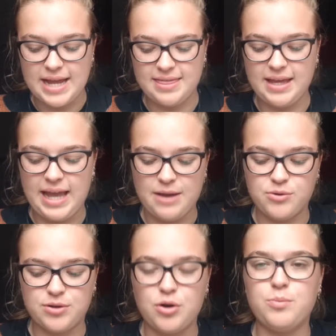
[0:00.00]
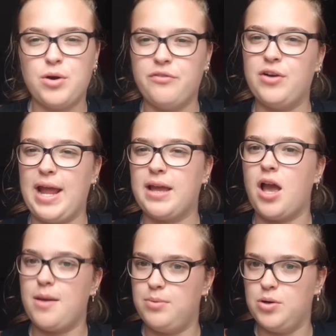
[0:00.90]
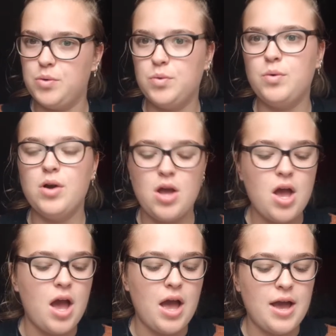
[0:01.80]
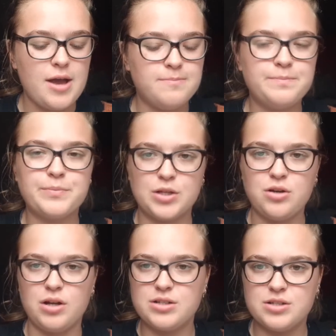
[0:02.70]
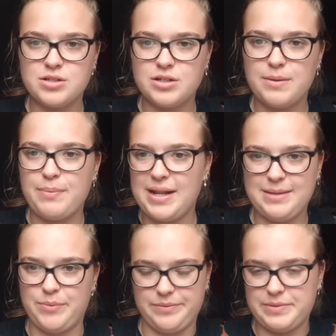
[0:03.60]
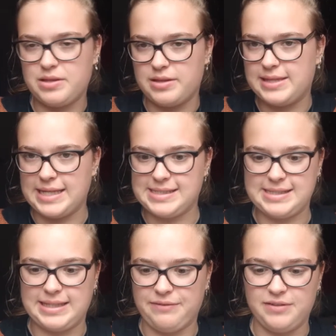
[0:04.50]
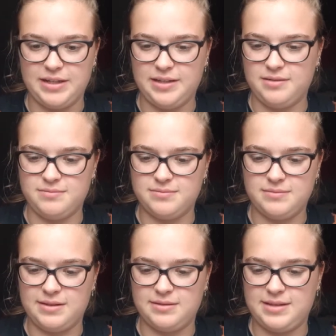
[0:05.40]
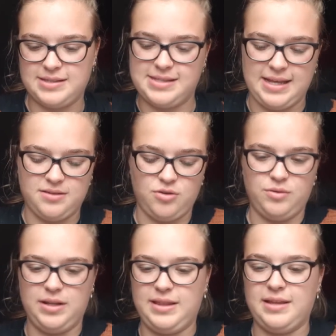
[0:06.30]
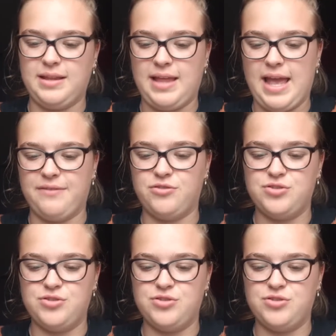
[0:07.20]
I think I would go more for like a blue color palette, but that's like the only thing that I have to